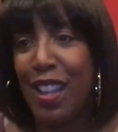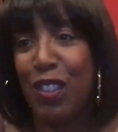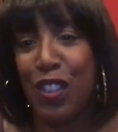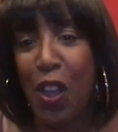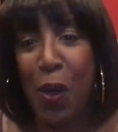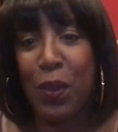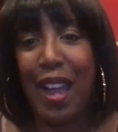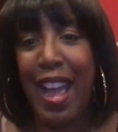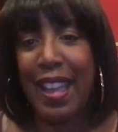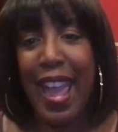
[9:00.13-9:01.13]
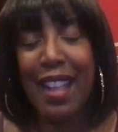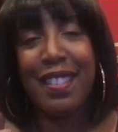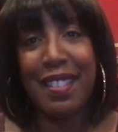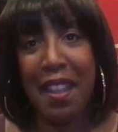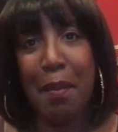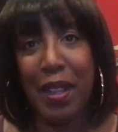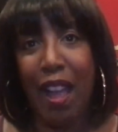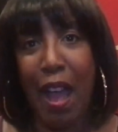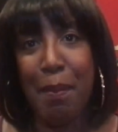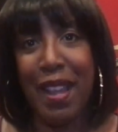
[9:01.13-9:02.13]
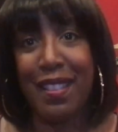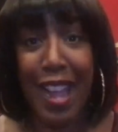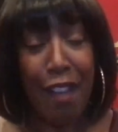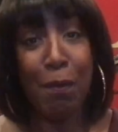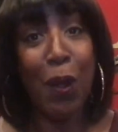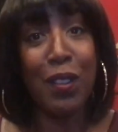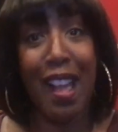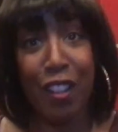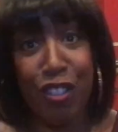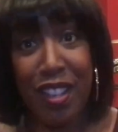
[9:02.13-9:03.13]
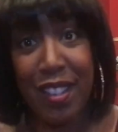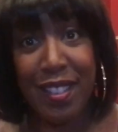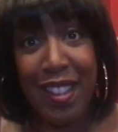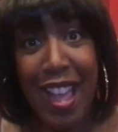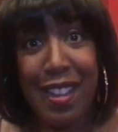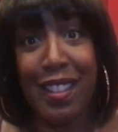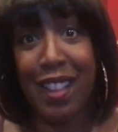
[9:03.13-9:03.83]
So I can't steam a lot because I have mold allergies, and a